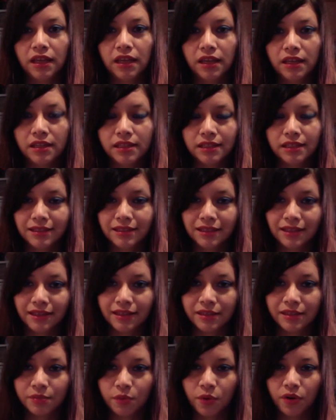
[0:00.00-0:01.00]

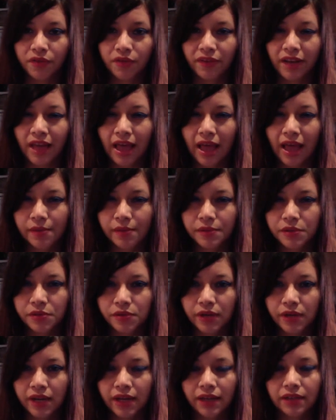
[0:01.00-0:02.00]
It's more of an
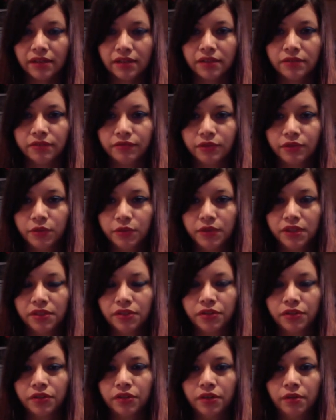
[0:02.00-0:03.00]
abstract, fluid
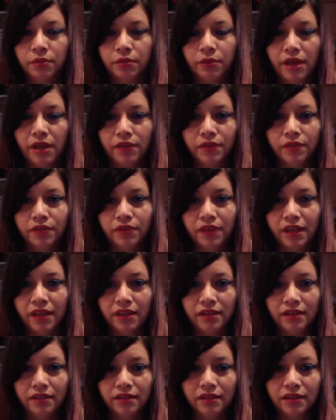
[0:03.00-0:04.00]
term rather
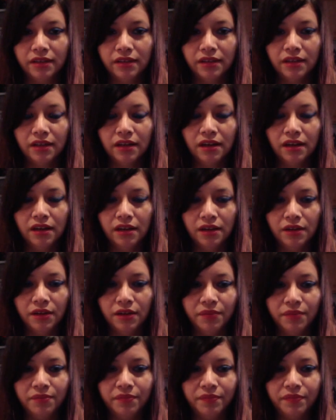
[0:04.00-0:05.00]
than,
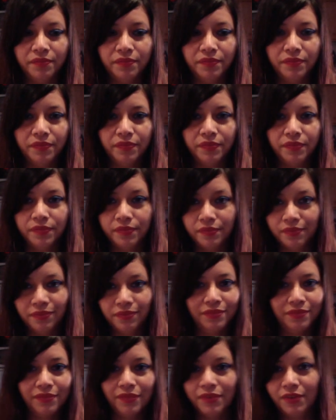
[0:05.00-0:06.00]

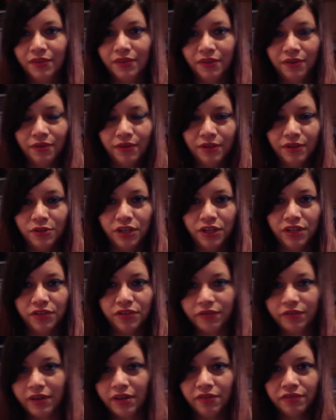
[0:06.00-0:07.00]
a change
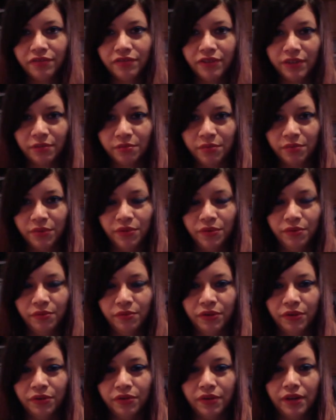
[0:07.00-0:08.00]
of outfit and boom,
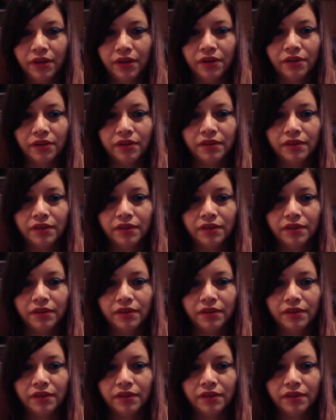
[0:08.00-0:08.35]
you're there.